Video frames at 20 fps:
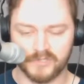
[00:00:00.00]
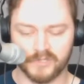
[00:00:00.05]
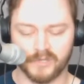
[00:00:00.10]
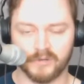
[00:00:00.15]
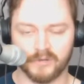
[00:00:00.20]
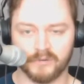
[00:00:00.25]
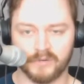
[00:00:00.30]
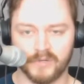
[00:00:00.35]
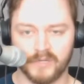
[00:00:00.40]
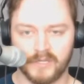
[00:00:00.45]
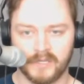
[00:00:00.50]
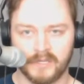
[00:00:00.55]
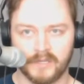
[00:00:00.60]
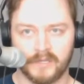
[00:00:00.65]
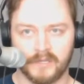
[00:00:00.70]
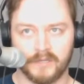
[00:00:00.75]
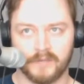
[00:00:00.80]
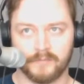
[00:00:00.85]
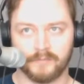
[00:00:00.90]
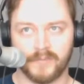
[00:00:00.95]
So
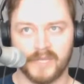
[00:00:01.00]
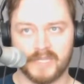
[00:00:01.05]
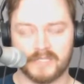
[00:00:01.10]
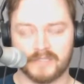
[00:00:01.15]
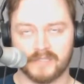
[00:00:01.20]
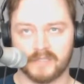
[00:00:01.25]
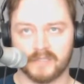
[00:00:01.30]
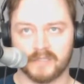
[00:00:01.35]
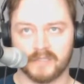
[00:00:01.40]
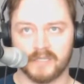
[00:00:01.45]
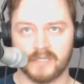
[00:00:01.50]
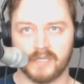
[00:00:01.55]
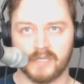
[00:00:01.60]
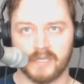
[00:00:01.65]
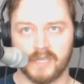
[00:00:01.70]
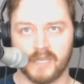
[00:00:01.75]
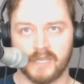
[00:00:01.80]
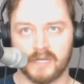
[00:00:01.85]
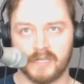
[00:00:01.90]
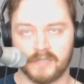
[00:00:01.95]

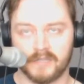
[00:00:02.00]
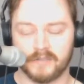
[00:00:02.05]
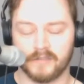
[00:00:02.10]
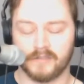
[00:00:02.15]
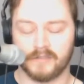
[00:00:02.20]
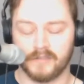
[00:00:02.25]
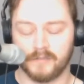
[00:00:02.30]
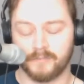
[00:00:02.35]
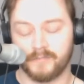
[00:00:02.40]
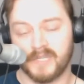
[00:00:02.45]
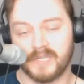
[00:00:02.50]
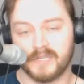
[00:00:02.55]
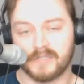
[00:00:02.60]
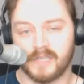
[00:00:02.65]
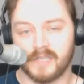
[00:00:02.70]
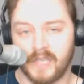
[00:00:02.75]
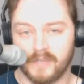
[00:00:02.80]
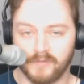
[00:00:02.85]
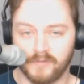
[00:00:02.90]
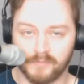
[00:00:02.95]
basically
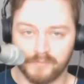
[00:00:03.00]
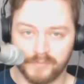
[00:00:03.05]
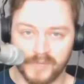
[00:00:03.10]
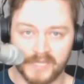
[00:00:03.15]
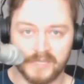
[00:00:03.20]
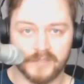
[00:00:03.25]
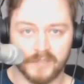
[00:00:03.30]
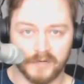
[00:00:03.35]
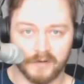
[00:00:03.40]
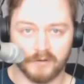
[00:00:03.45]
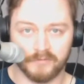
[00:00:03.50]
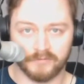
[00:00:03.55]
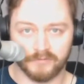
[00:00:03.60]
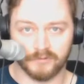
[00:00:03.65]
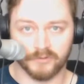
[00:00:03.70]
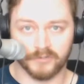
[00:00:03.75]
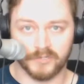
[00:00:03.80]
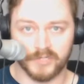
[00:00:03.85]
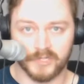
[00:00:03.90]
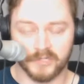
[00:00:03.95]
because I haven't been there a
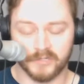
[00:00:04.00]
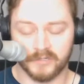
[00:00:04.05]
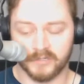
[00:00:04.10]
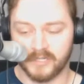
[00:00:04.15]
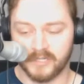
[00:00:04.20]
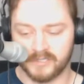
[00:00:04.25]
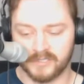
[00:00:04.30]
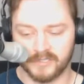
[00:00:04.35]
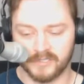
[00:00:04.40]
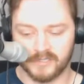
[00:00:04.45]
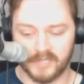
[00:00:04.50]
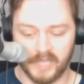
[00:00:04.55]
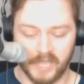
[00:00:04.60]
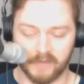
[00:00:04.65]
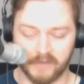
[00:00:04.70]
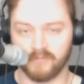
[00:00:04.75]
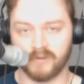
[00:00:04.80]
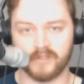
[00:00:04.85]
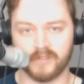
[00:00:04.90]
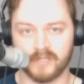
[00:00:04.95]
full year, it's just
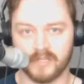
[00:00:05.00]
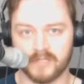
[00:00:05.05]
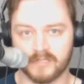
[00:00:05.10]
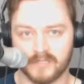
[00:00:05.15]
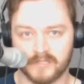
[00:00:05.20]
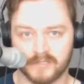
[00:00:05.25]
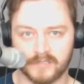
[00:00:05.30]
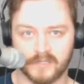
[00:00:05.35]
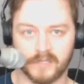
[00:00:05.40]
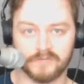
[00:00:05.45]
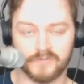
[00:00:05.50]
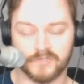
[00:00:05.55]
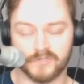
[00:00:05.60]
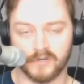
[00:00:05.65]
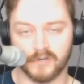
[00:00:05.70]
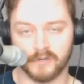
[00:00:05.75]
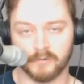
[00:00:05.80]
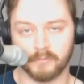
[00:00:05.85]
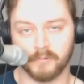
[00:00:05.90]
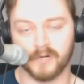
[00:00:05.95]
everything since I've
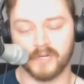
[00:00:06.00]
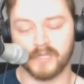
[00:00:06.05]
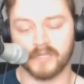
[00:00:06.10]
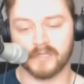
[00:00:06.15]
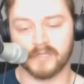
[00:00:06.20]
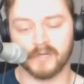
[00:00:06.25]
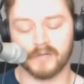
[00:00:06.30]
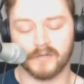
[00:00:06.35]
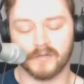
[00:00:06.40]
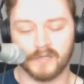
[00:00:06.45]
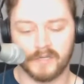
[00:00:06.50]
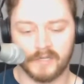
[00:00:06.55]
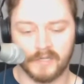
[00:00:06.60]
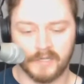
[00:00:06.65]
started working there.